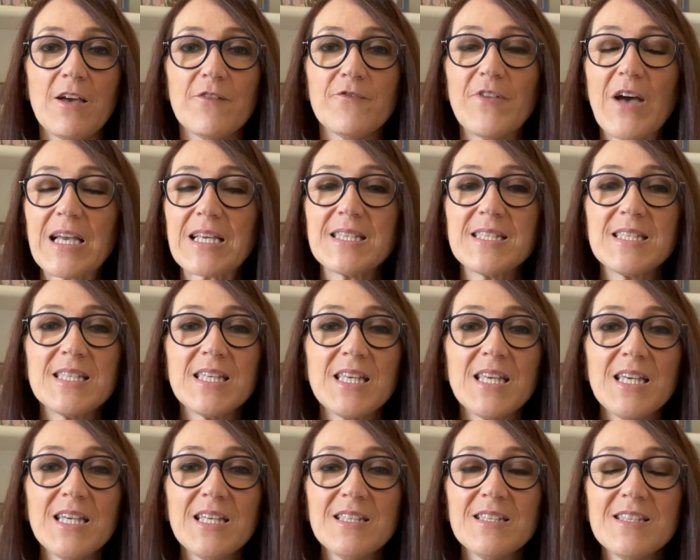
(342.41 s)

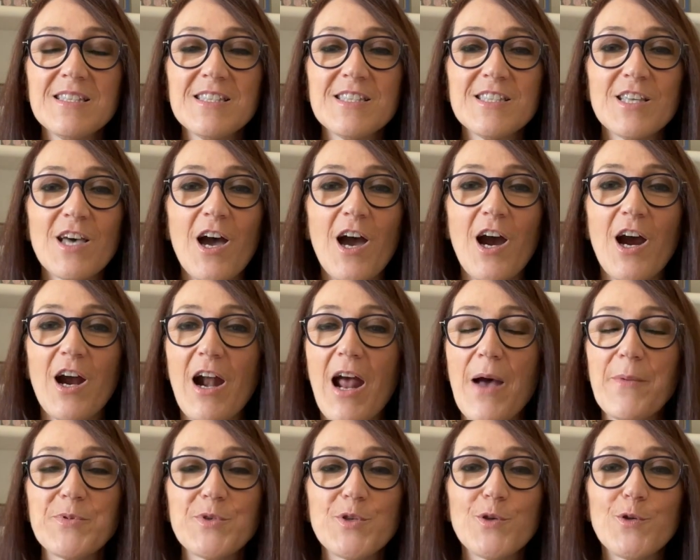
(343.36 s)
Vaccines are
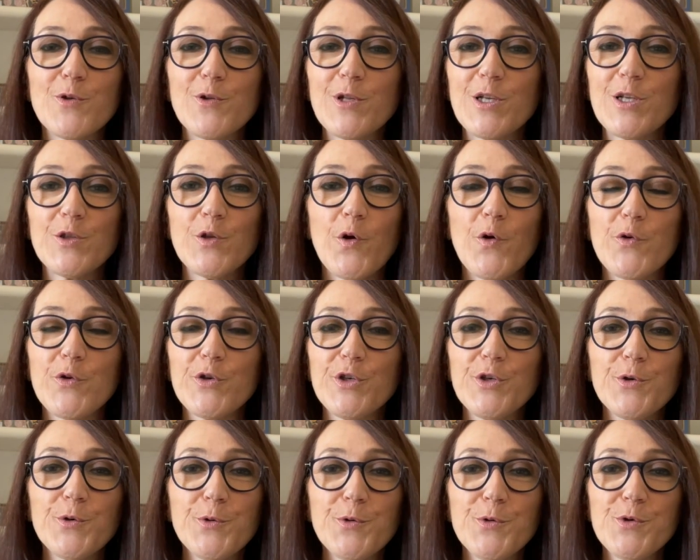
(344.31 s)
absolutely no
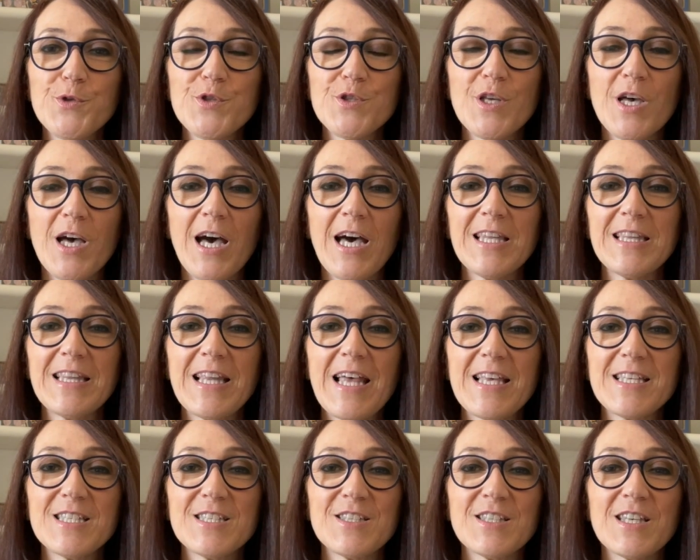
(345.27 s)
use
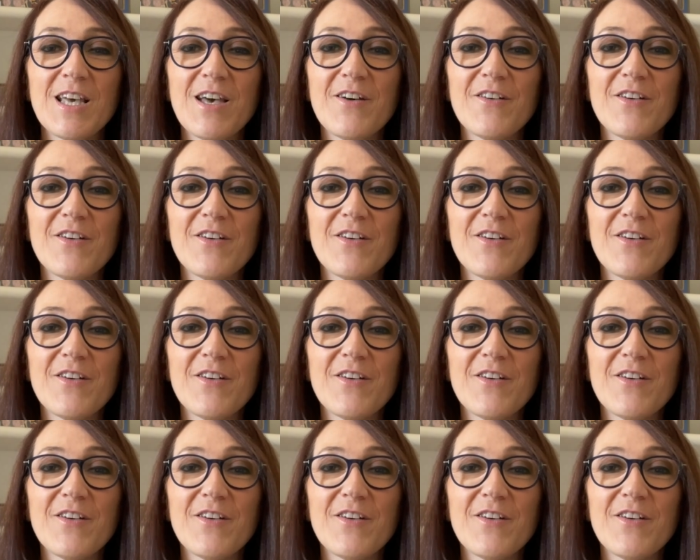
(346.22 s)
unless